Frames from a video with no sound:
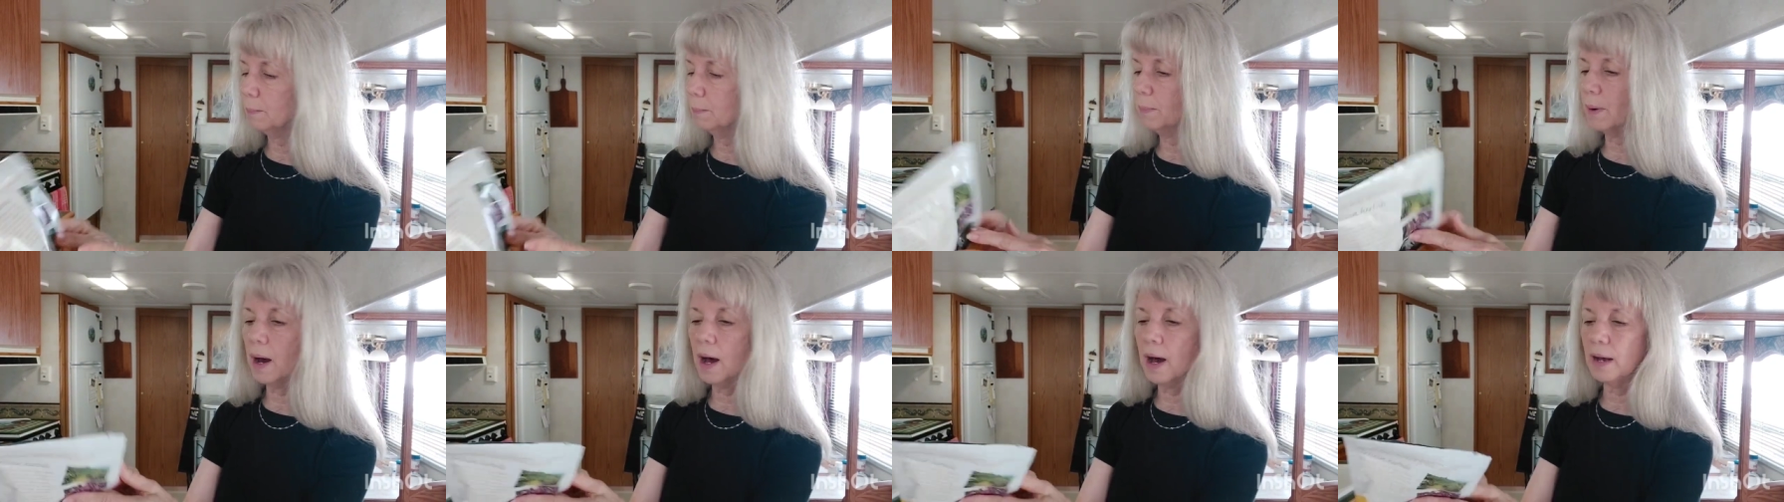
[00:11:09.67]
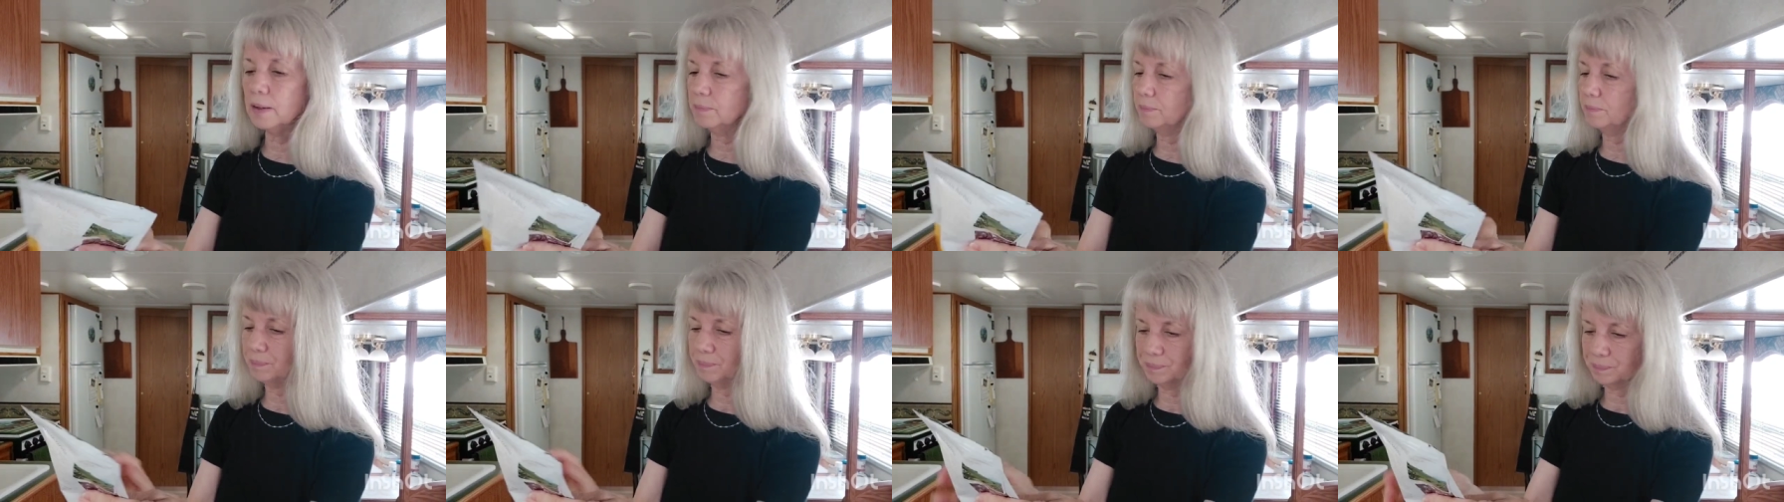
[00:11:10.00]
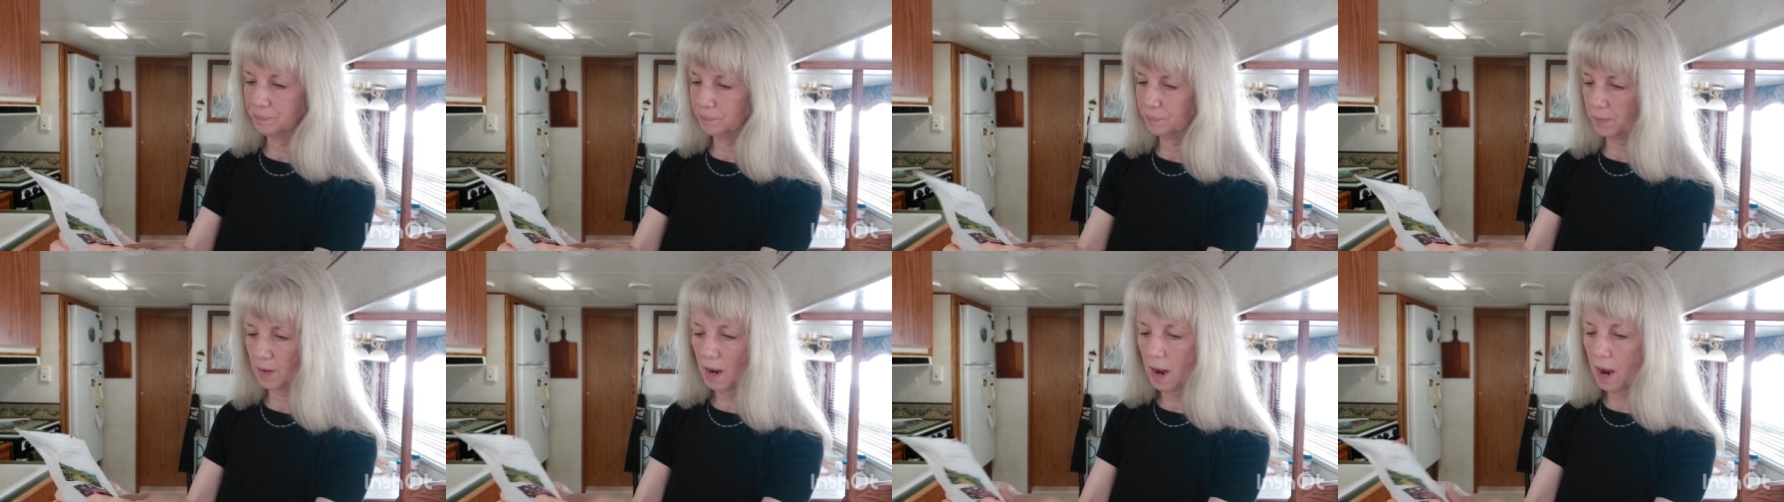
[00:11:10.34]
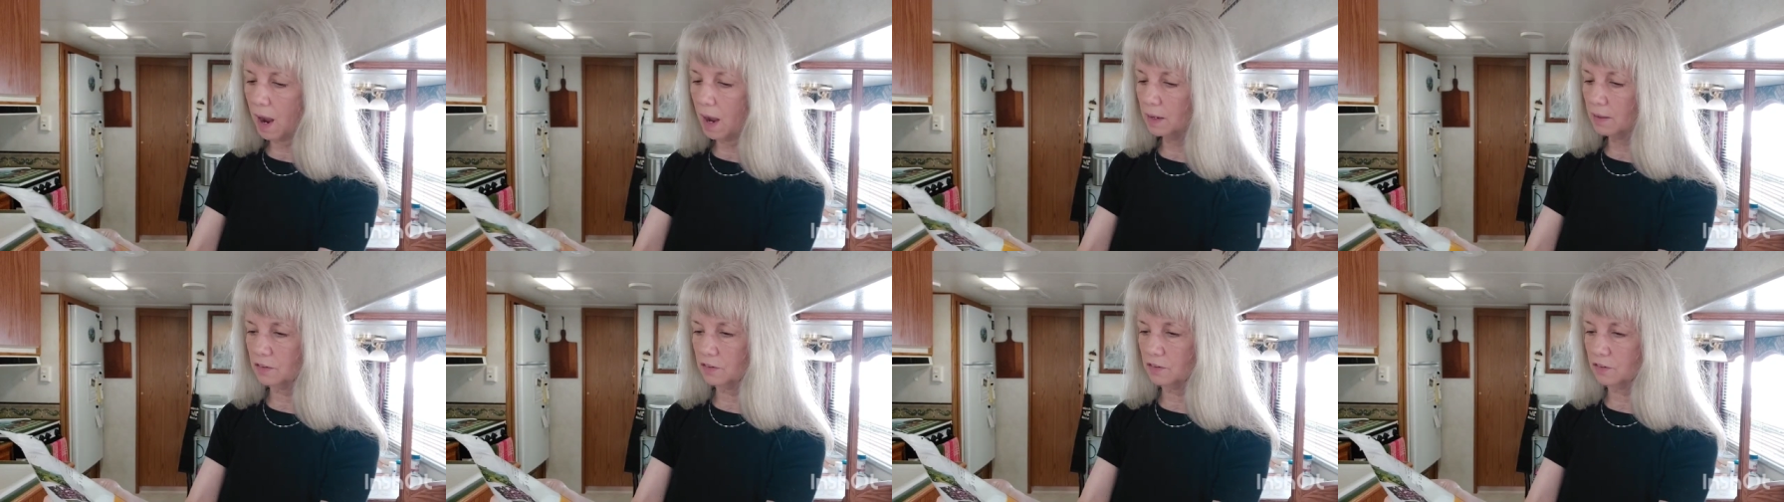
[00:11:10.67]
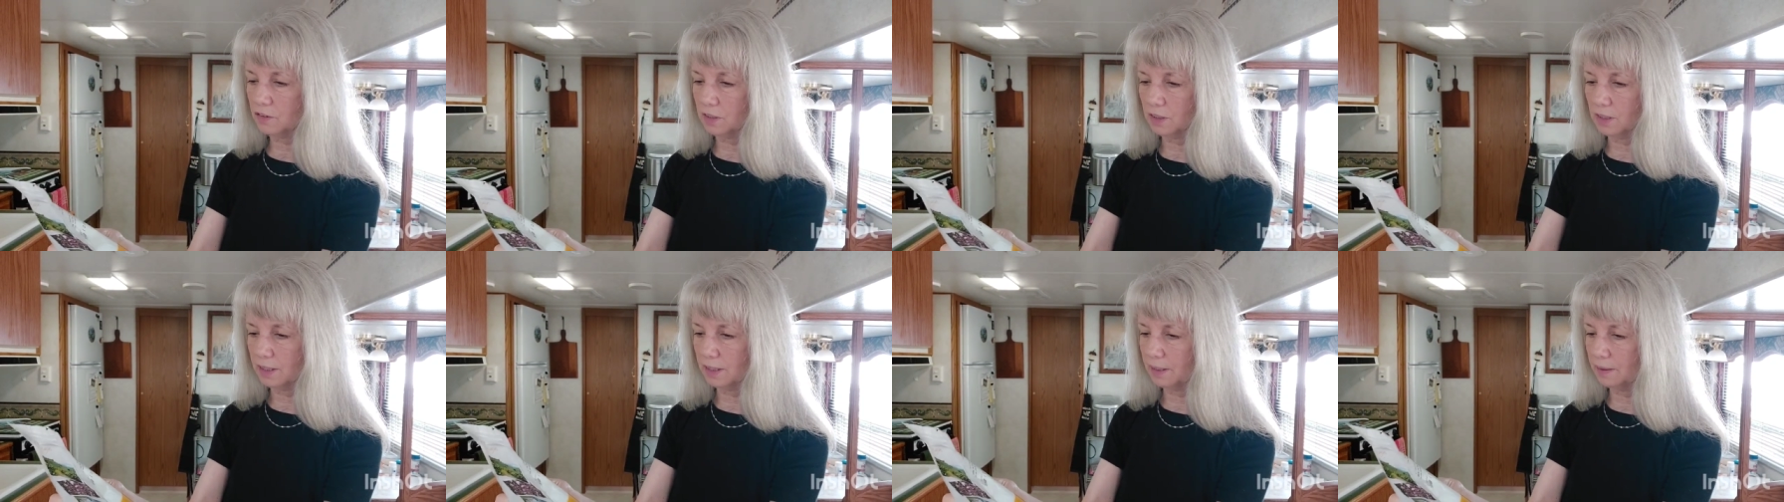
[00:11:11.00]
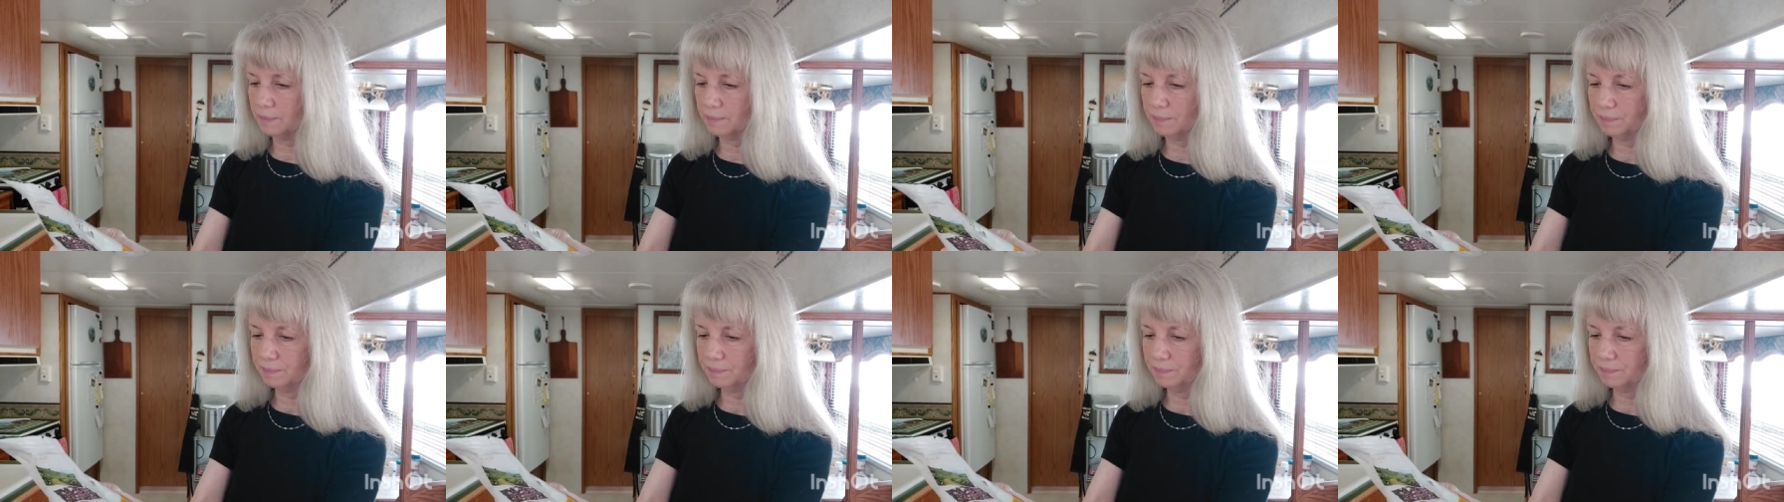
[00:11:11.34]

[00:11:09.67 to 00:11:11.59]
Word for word: but honestly,